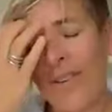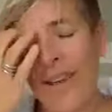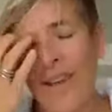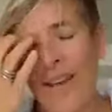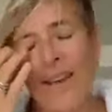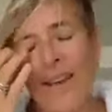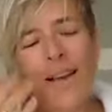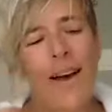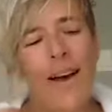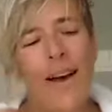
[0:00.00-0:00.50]

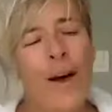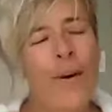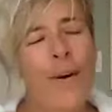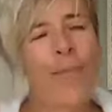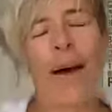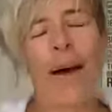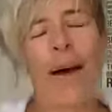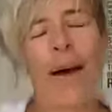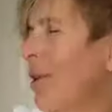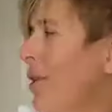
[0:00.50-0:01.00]
and
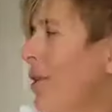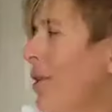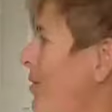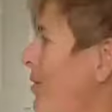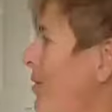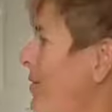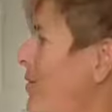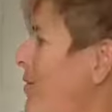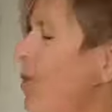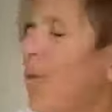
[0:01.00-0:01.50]
I'm
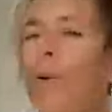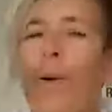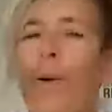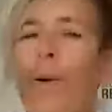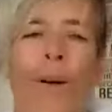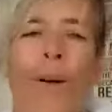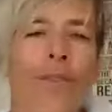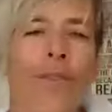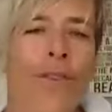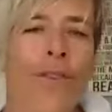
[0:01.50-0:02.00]
closed in the
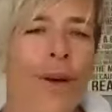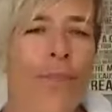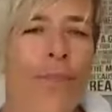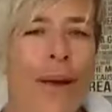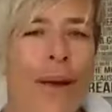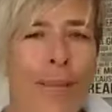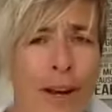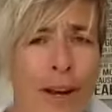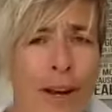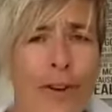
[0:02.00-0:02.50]
room because you can
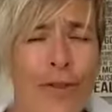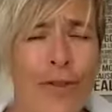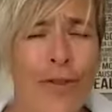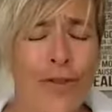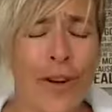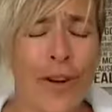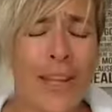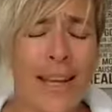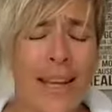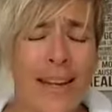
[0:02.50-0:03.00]
maybe hear
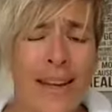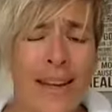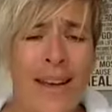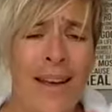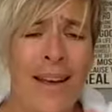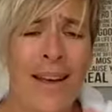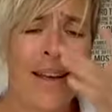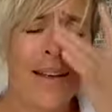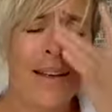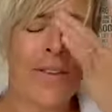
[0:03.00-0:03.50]
drilling.
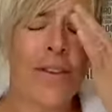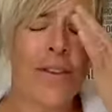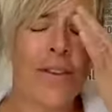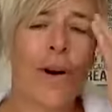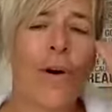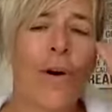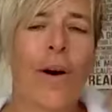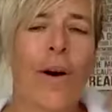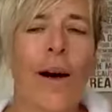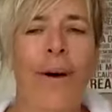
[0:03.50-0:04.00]

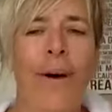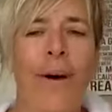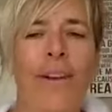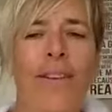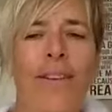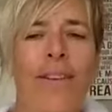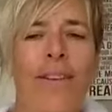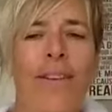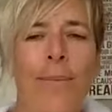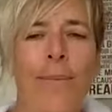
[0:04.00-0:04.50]
So I
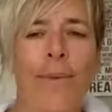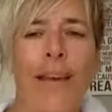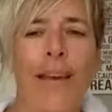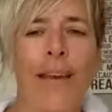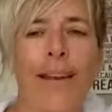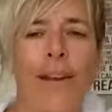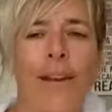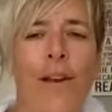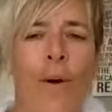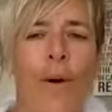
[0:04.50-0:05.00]
just am
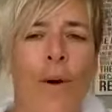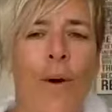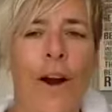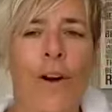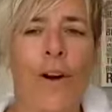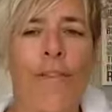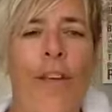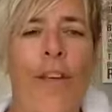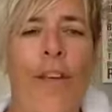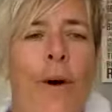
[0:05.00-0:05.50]
getting no
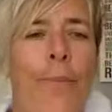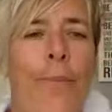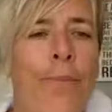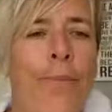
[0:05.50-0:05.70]
airflow.